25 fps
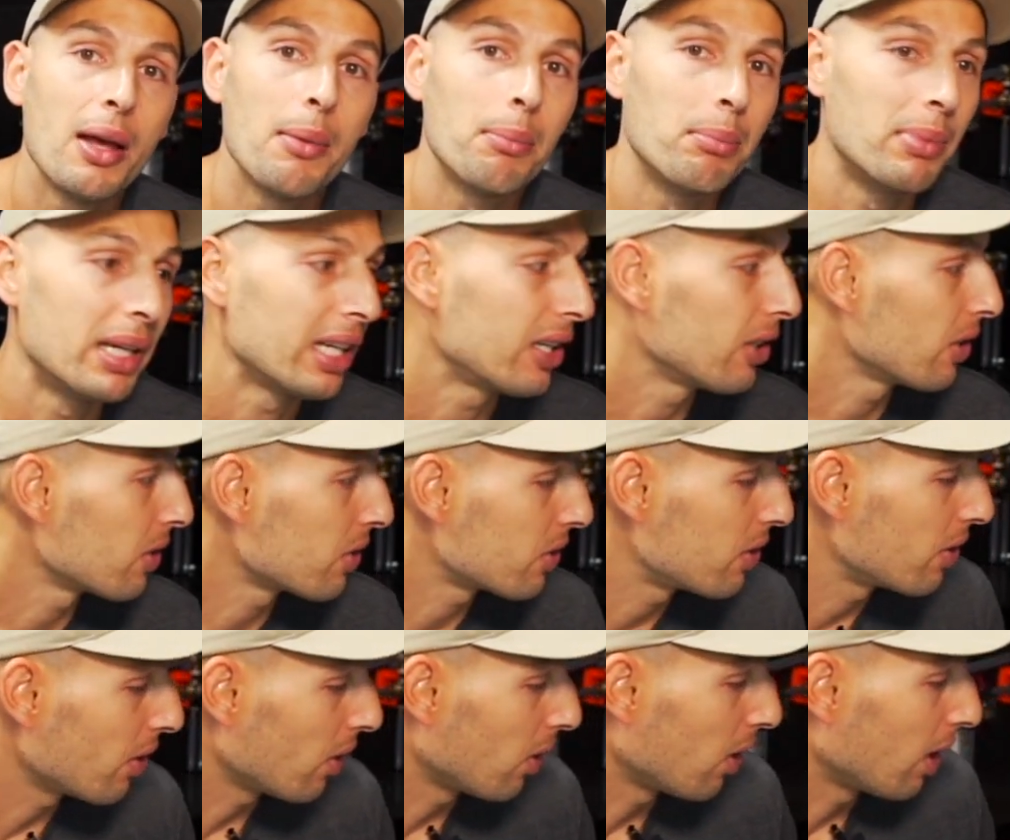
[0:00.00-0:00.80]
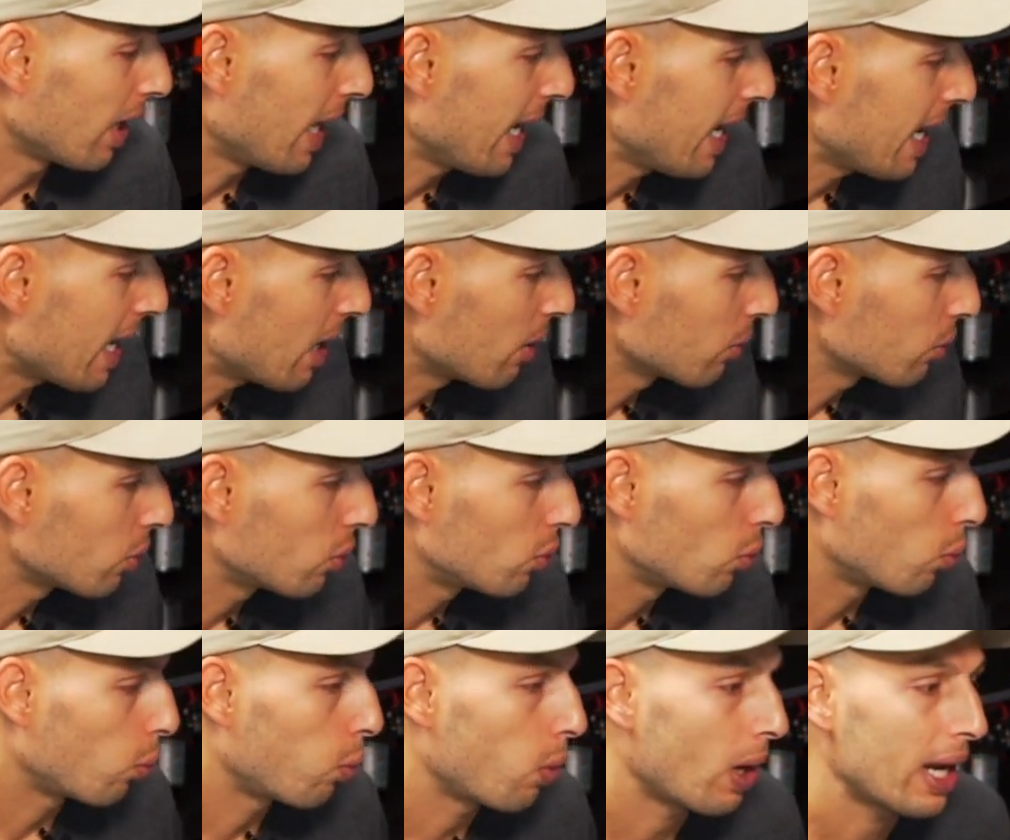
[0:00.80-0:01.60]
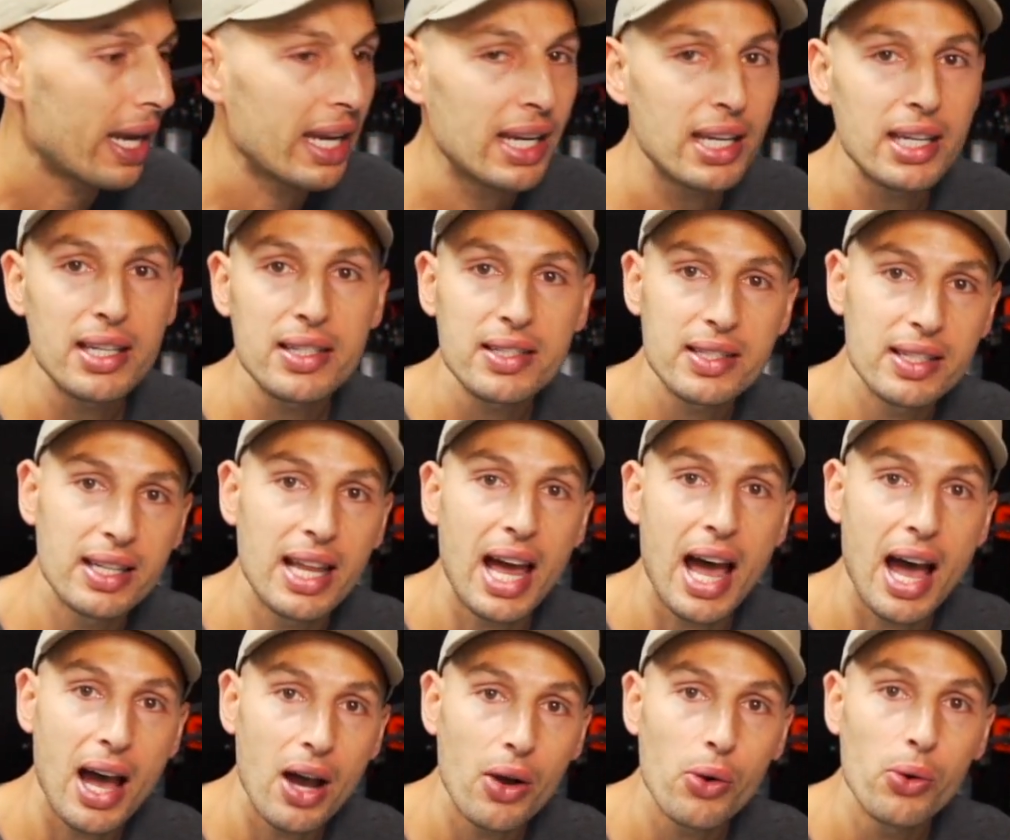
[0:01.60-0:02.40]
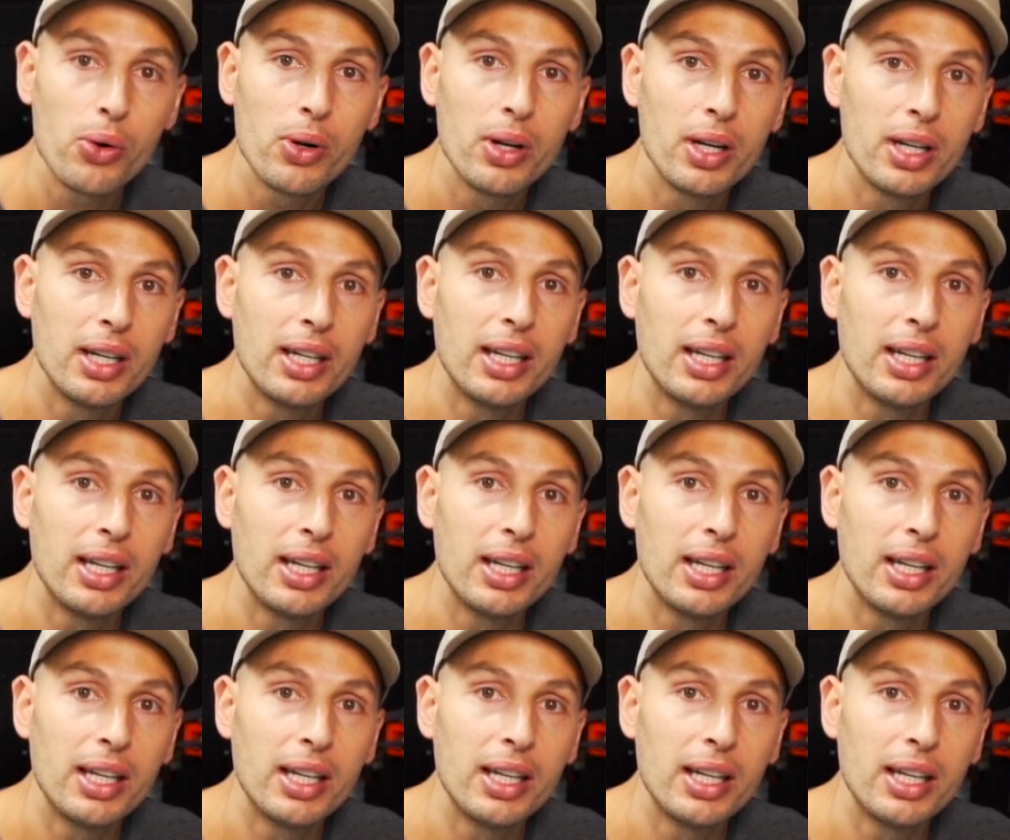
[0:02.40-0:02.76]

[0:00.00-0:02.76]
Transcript: Because the layout, the way it is now,